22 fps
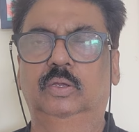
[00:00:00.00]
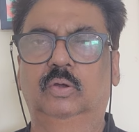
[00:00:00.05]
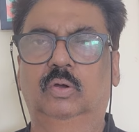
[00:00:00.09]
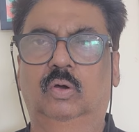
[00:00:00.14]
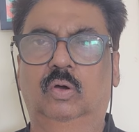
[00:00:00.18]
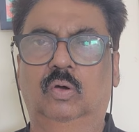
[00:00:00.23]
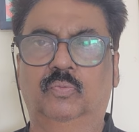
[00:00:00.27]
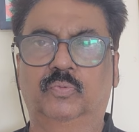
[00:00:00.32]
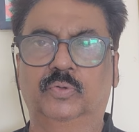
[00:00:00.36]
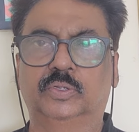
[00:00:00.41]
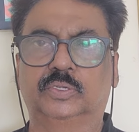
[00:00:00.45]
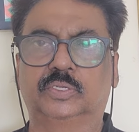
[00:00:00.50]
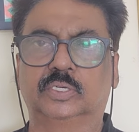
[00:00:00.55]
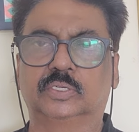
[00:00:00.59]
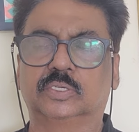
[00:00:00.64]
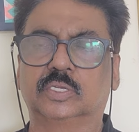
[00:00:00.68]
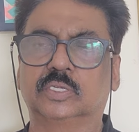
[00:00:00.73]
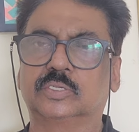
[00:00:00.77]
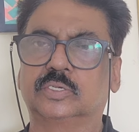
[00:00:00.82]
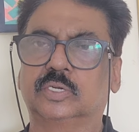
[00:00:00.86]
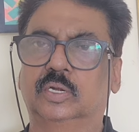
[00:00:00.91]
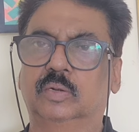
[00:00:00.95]
Office
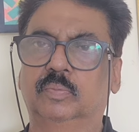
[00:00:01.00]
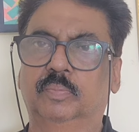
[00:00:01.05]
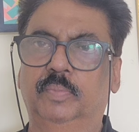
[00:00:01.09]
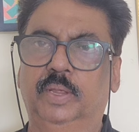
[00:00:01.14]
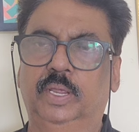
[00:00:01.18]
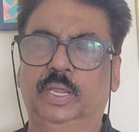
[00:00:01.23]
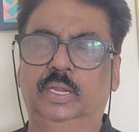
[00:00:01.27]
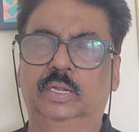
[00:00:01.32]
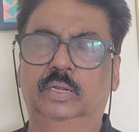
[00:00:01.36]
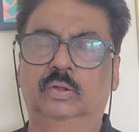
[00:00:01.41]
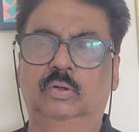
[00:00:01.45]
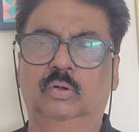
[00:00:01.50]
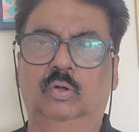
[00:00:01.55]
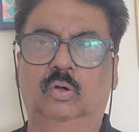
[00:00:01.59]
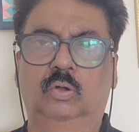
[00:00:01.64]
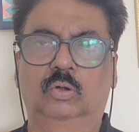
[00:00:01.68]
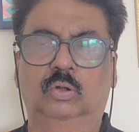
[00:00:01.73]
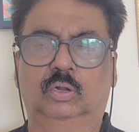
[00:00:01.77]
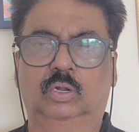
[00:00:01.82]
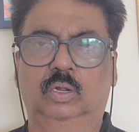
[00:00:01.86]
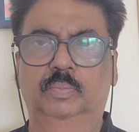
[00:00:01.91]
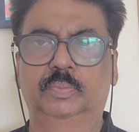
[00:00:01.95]
Assistant Main
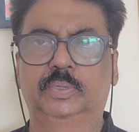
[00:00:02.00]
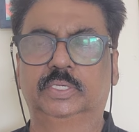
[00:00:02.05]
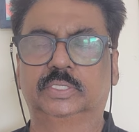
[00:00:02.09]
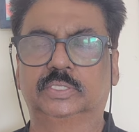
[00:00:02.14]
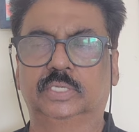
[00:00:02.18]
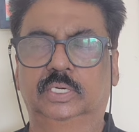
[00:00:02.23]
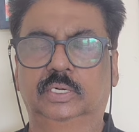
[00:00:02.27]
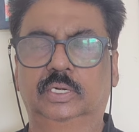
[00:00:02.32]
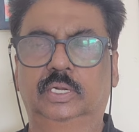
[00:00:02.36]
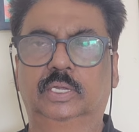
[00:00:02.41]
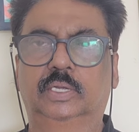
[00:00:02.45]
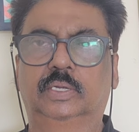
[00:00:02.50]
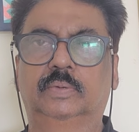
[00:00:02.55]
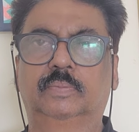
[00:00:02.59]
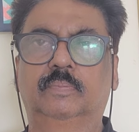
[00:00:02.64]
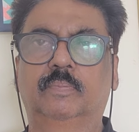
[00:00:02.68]
on coming Sunday.